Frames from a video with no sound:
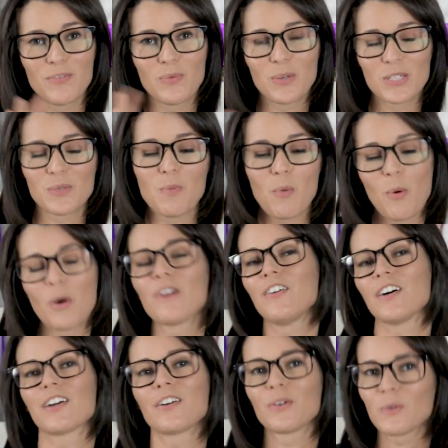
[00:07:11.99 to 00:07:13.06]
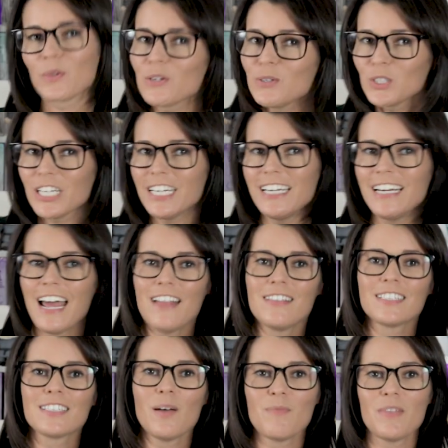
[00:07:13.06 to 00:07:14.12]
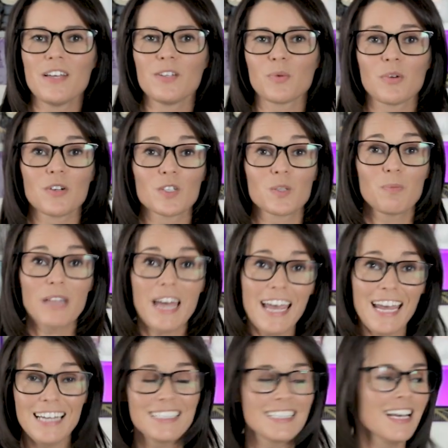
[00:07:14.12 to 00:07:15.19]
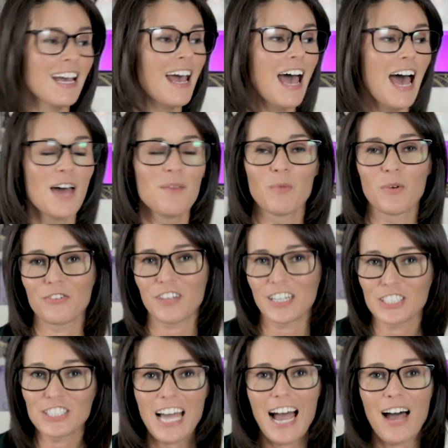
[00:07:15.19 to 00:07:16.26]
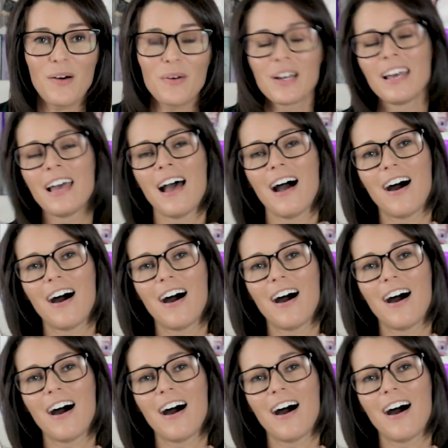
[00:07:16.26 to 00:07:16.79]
was more of a conclusion and some things were explained and more fleshed out.